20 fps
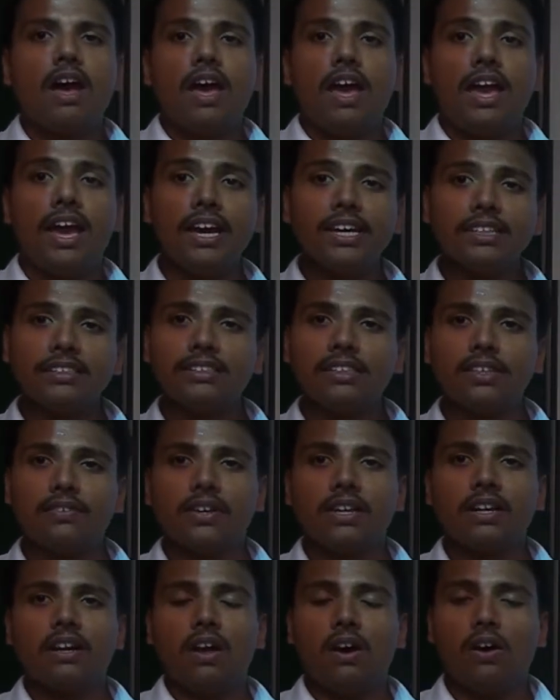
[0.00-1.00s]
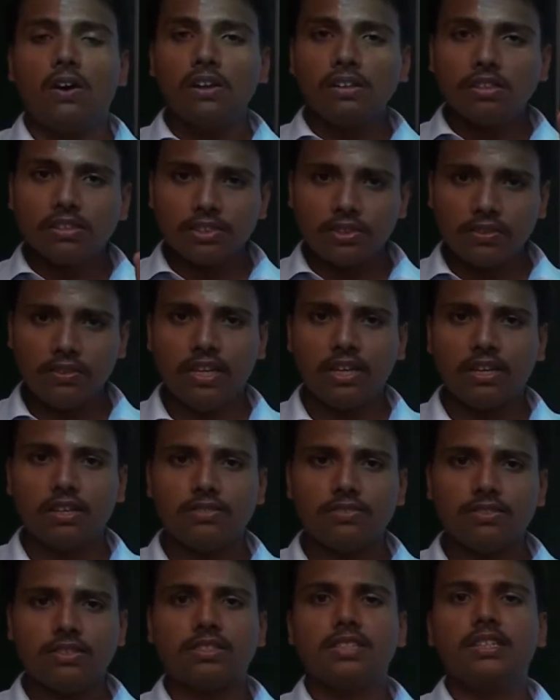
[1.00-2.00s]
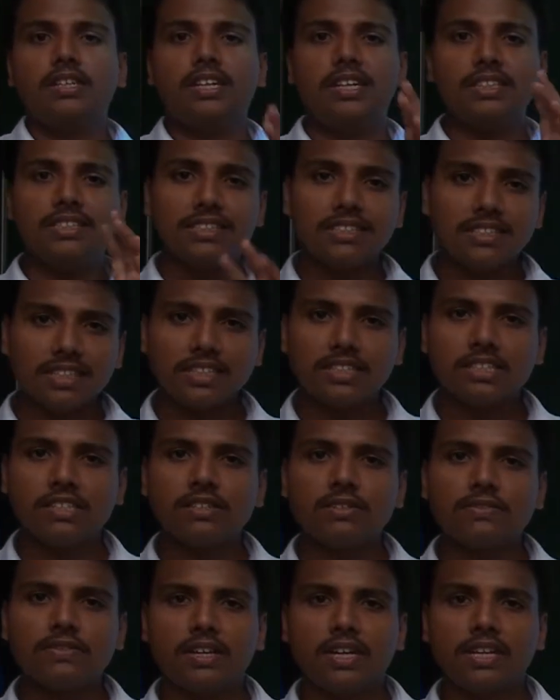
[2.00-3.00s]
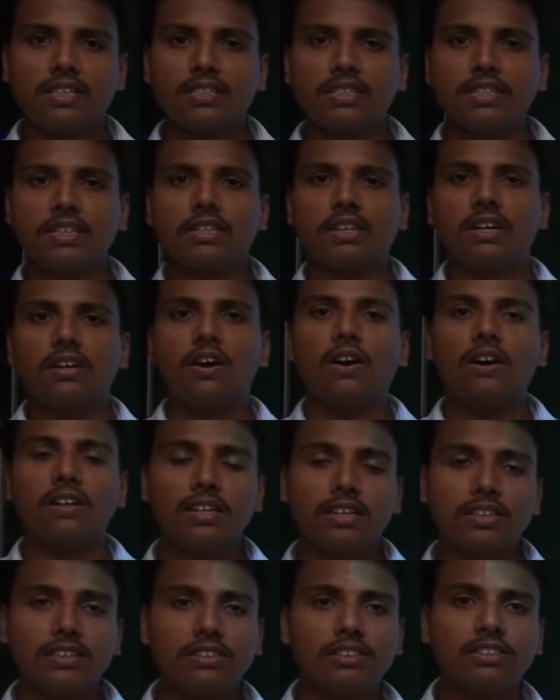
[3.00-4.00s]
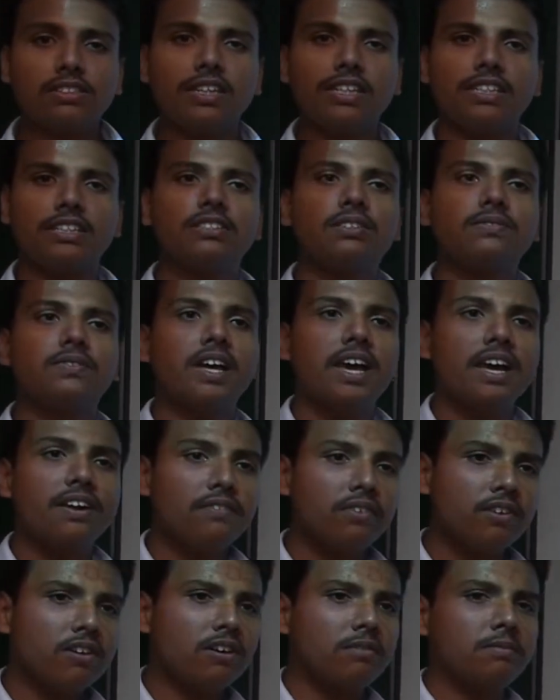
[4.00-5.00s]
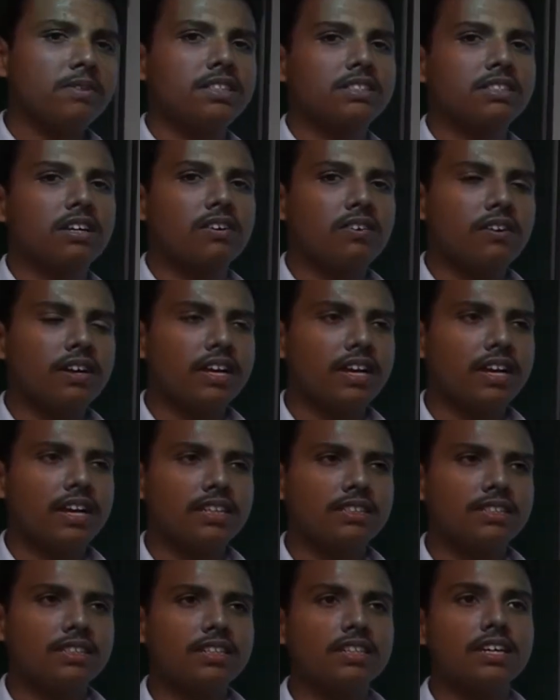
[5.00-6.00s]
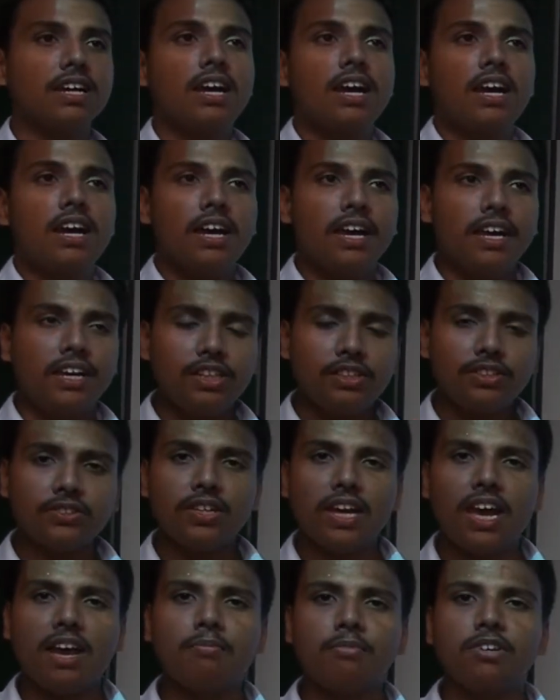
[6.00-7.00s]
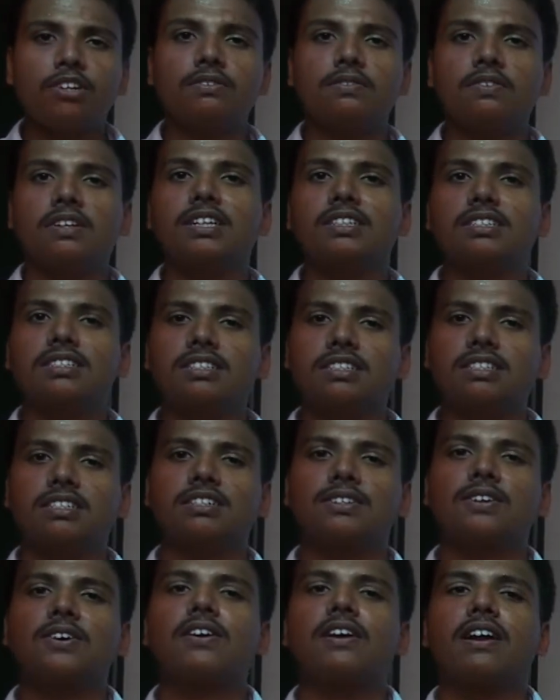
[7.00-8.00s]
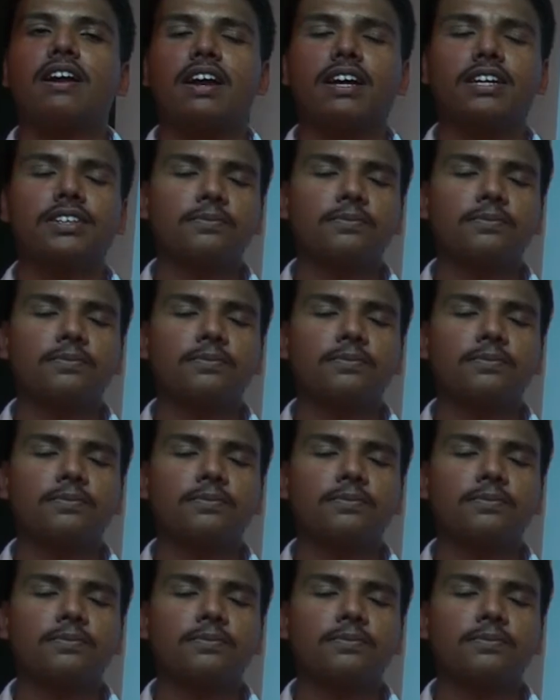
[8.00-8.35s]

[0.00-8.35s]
AS7 also includes destruction of an asset or the restoration of the environment surrounding an asset into the ambit of construction contract.